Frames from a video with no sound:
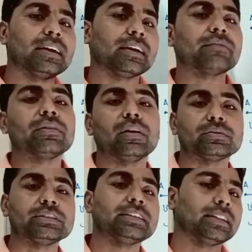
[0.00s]
greater
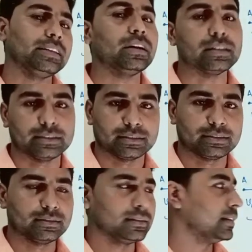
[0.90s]
velocity than the other.
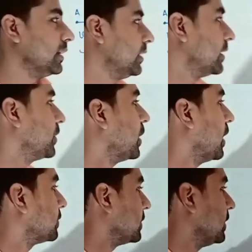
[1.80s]
Here you
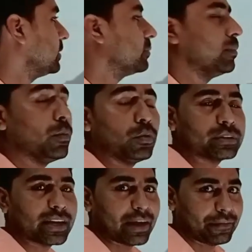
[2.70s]
have seen
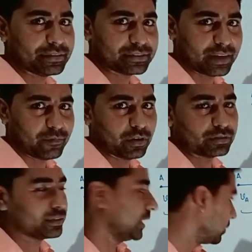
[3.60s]
both are having same
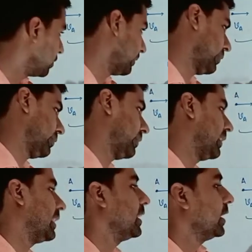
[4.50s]
velocity, equal velocity.
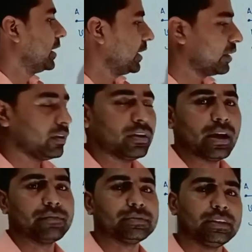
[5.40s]
Here we
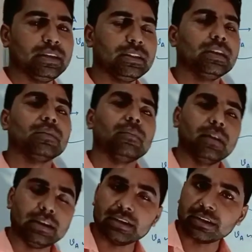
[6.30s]
have seen
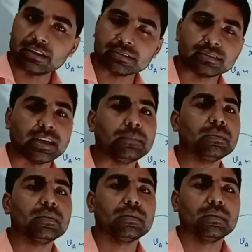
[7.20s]
either it is
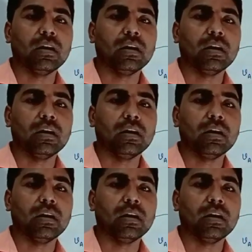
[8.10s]
same